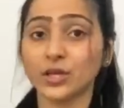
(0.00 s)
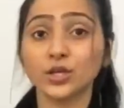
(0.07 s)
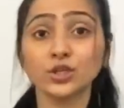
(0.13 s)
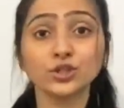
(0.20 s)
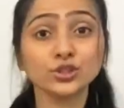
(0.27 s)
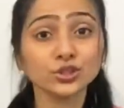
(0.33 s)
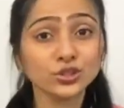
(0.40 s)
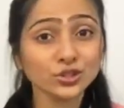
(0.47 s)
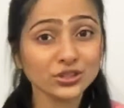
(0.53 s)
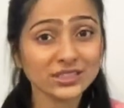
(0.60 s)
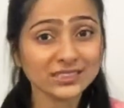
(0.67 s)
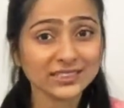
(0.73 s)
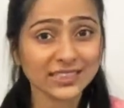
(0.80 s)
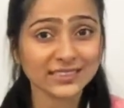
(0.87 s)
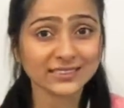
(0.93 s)
To do
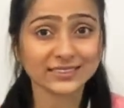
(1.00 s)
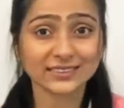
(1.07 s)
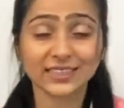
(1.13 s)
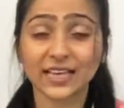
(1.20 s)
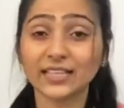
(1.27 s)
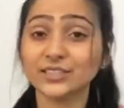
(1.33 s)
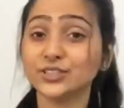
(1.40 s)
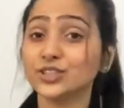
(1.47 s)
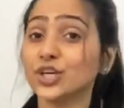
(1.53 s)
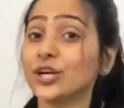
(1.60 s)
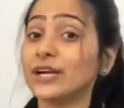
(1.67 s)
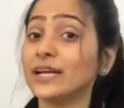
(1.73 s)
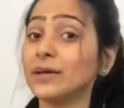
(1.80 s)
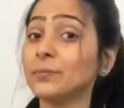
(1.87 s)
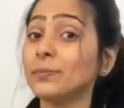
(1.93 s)
this exercise, your
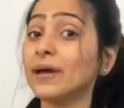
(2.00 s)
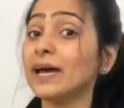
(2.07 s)
hip